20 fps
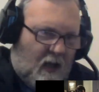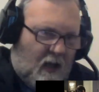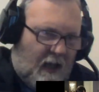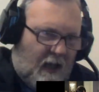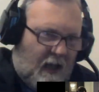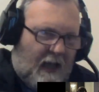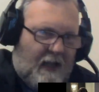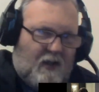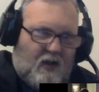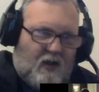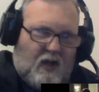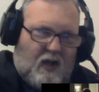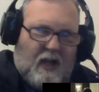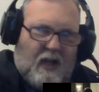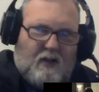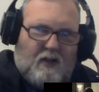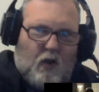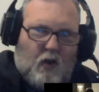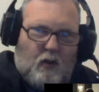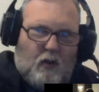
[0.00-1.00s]
It
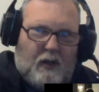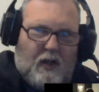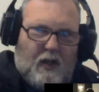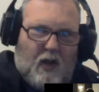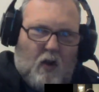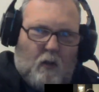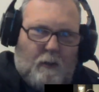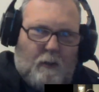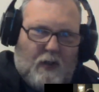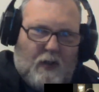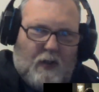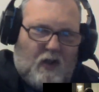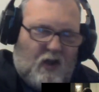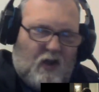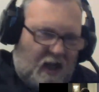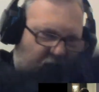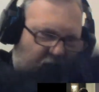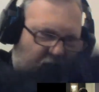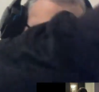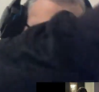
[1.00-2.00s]
says go to the open
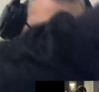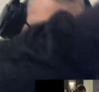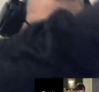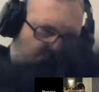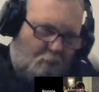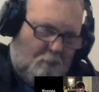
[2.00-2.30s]
sea.